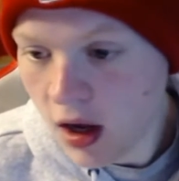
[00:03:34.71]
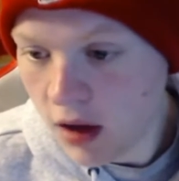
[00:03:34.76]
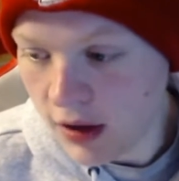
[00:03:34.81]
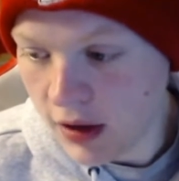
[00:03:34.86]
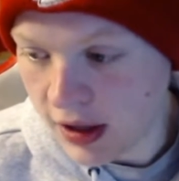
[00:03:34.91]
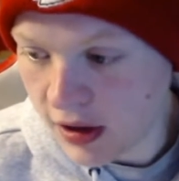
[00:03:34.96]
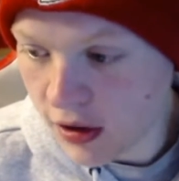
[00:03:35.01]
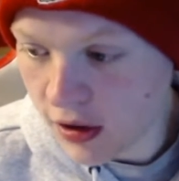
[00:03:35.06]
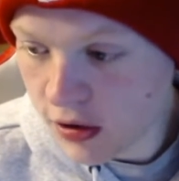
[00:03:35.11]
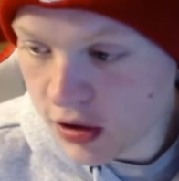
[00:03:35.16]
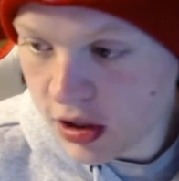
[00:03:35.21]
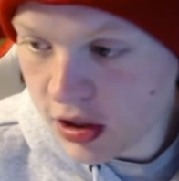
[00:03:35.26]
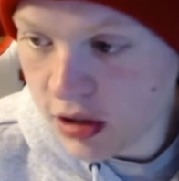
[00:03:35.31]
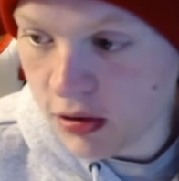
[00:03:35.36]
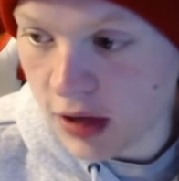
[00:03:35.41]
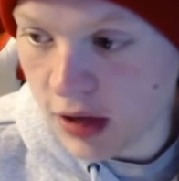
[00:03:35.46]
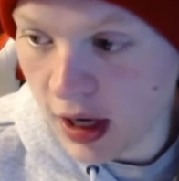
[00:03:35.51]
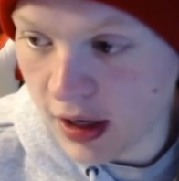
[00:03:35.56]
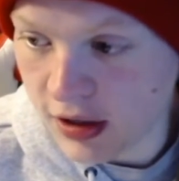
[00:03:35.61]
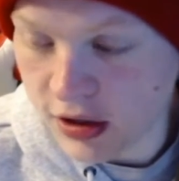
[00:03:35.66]
Those
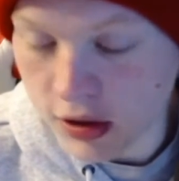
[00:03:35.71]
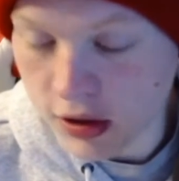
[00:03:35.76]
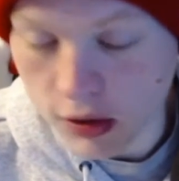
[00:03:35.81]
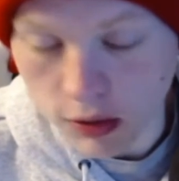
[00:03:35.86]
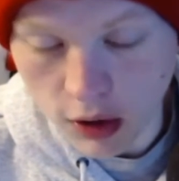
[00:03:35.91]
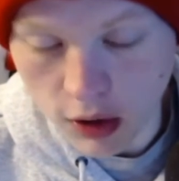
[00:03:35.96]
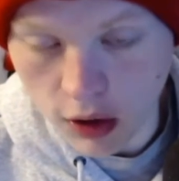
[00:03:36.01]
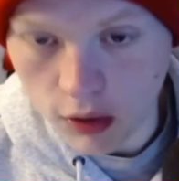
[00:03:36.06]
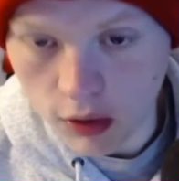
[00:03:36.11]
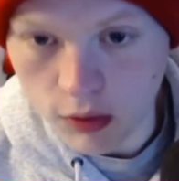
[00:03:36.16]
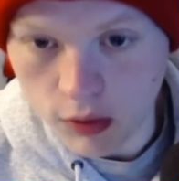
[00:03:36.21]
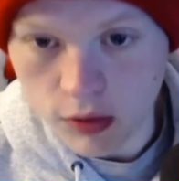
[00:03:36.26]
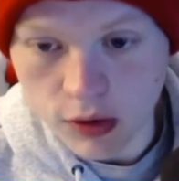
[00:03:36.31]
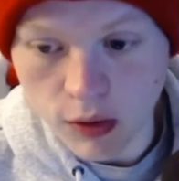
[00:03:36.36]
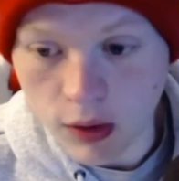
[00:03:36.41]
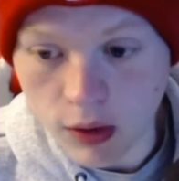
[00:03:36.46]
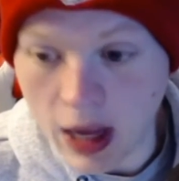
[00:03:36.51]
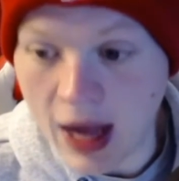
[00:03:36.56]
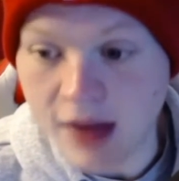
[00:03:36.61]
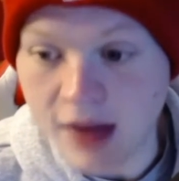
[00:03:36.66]
2 guys alone
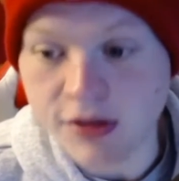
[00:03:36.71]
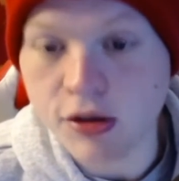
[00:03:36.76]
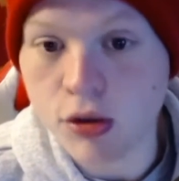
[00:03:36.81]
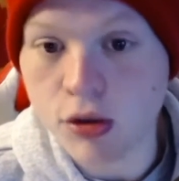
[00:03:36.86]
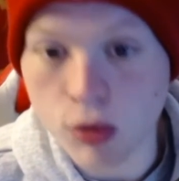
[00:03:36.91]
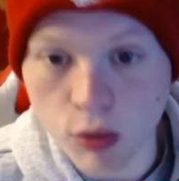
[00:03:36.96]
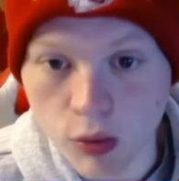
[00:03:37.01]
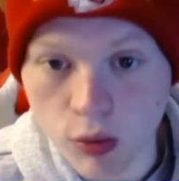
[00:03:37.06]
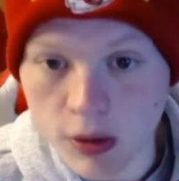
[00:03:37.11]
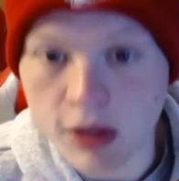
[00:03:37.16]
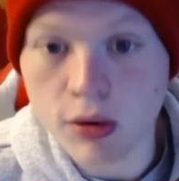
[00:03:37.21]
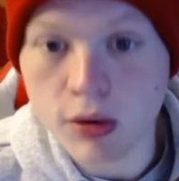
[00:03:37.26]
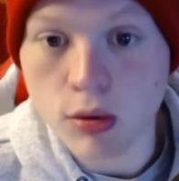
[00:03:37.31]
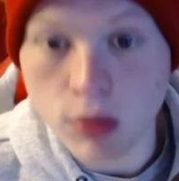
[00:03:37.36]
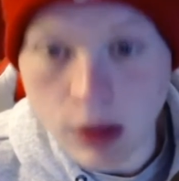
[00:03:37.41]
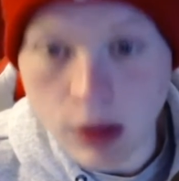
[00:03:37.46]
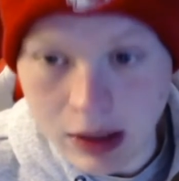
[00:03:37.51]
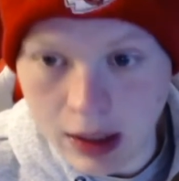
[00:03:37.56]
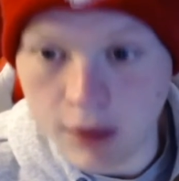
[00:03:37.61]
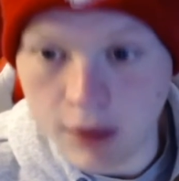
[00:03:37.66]
had
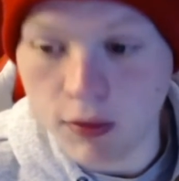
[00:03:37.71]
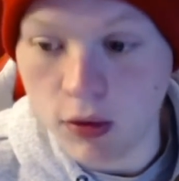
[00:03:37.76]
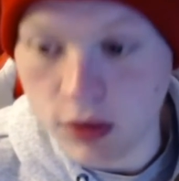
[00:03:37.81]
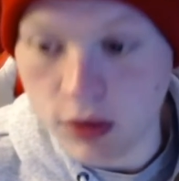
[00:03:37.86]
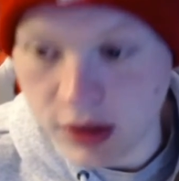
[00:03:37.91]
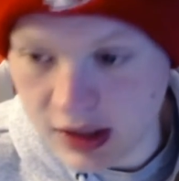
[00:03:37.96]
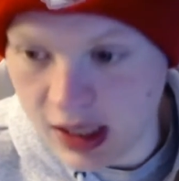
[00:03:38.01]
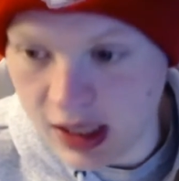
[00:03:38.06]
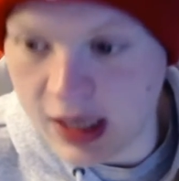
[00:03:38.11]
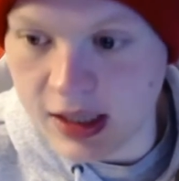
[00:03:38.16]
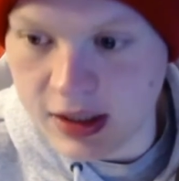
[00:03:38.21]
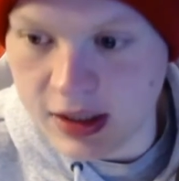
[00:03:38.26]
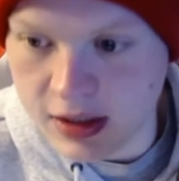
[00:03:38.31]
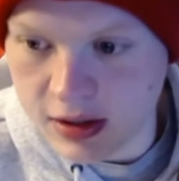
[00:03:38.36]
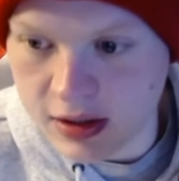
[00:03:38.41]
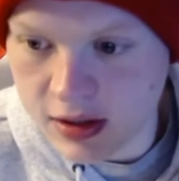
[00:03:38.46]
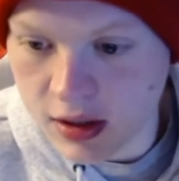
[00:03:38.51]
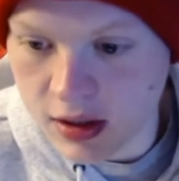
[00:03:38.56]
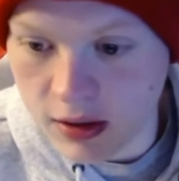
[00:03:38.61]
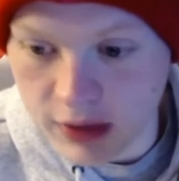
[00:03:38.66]
career-level
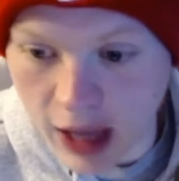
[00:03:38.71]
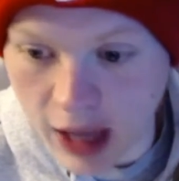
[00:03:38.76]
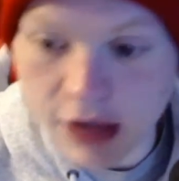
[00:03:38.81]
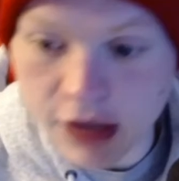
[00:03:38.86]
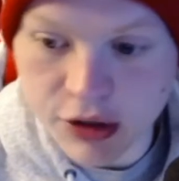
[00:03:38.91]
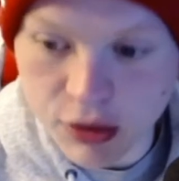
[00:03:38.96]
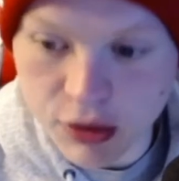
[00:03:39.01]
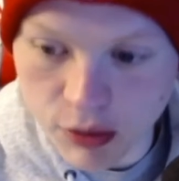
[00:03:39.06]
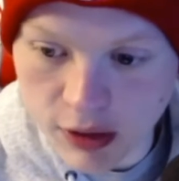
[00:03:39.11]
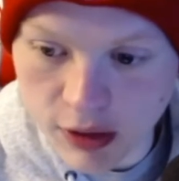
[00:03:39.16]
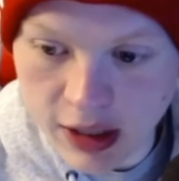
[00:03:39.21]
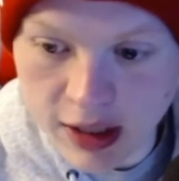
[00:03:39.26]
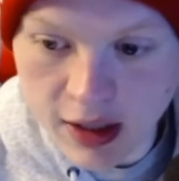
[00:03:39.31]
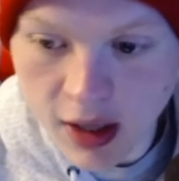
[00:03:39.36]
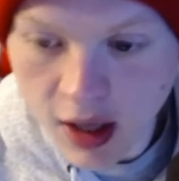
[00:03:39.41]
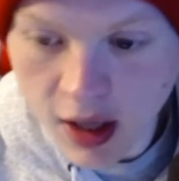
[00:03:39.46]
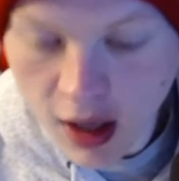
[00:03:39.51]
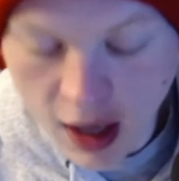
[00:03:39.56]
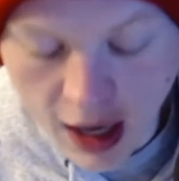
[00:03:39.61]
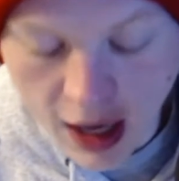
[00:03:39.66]
days last week,
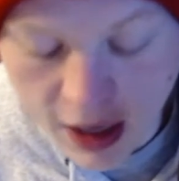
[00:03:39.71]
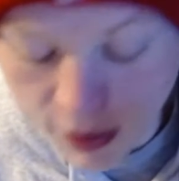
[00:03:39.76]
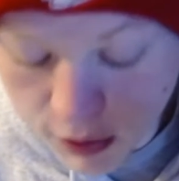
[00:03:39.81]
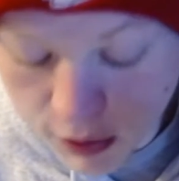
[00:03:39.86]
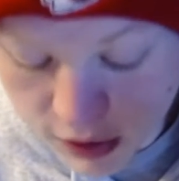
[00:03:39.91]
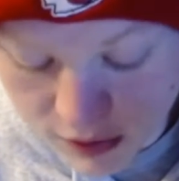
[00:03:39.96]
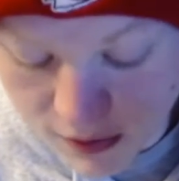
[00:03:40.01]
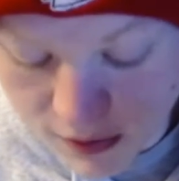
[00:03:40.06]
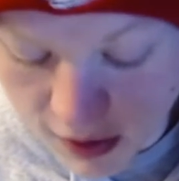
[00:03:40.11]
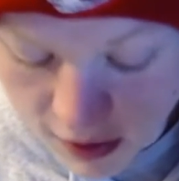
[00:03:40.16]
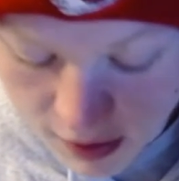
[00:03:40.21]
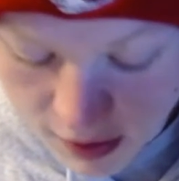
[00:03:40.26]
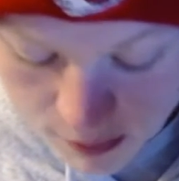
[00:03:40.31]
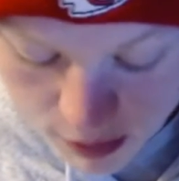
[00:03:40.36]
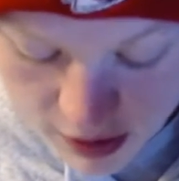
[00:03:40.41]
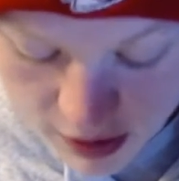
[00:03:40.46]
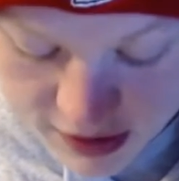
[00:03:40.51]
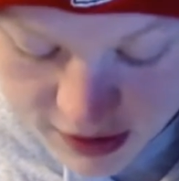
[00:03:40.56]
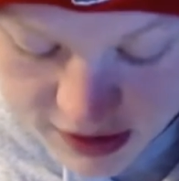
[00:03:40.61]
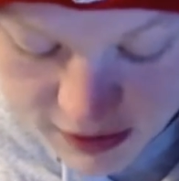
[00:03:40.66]
and it was very
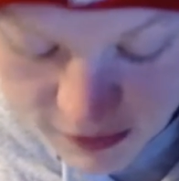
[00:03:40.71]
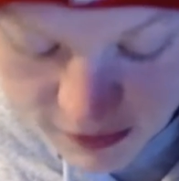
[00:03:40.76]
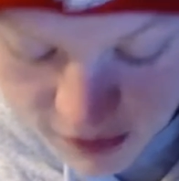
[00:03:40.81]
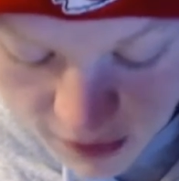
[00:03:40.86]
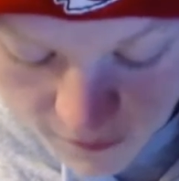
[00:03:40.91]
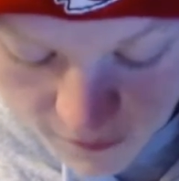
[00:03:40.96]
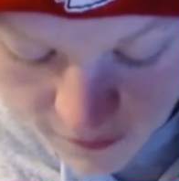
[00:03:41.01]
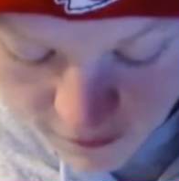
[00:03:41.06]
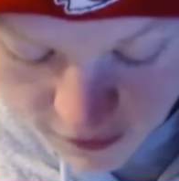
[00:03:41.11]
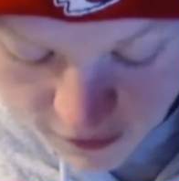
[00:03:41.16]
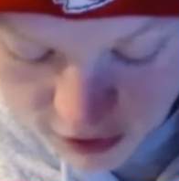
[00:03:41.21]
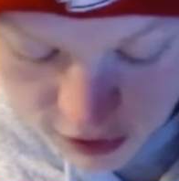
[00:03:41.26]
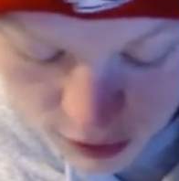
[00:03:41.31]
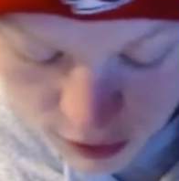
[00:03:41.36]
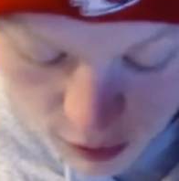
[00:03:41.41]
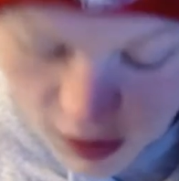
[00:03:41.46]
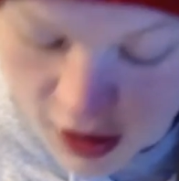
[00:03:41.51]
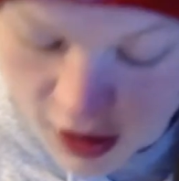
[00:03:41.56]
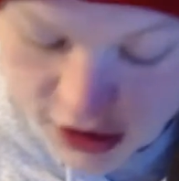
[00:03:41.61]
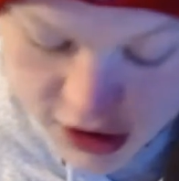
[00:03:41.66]
impressive, very fun to
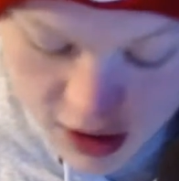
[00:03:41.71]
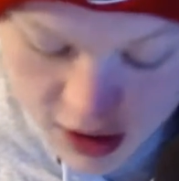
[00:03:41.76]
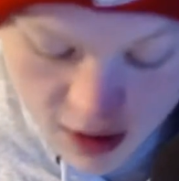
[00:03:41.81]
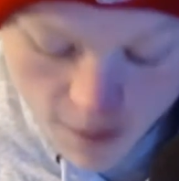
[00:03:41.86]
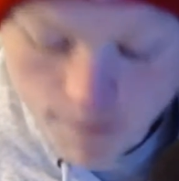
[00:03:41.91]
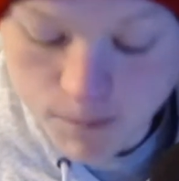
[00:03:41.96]
watch.